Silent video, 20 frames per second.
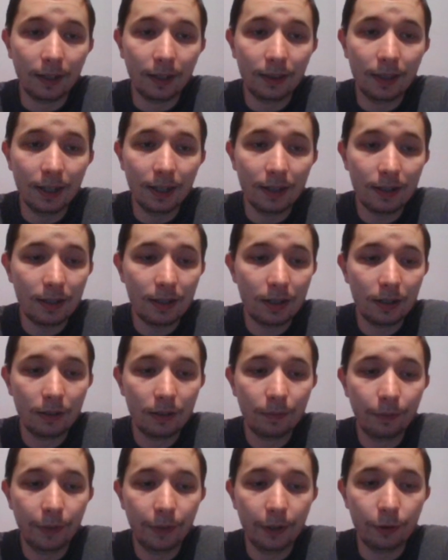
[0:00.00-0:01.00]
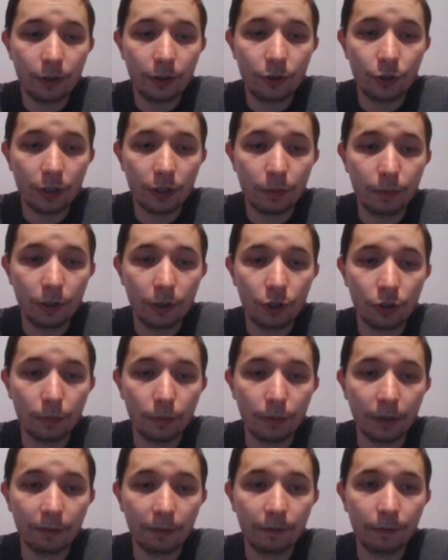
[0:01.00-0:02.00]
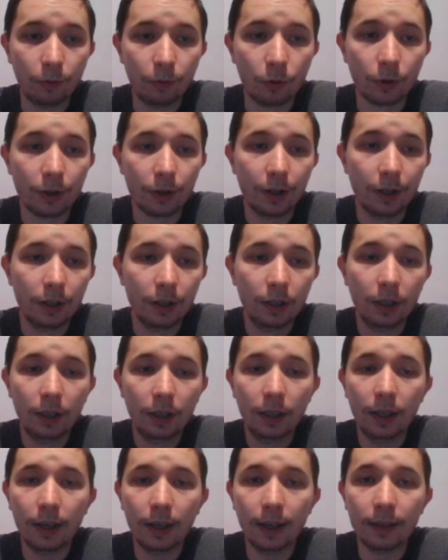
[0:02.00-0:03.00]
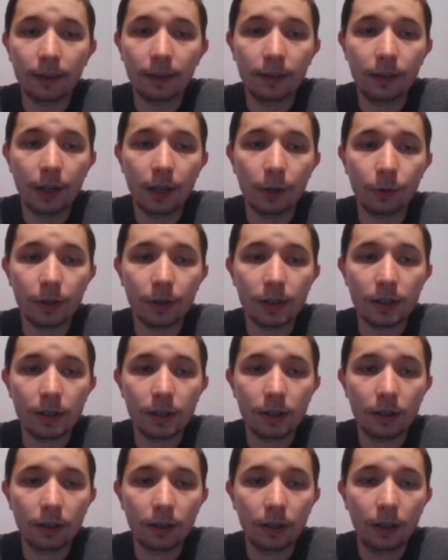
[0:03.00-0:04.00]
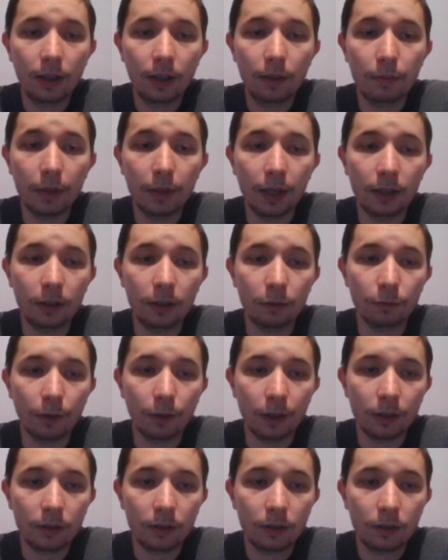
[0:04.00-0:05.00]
this, there is just bishop b4, and there is mate in one.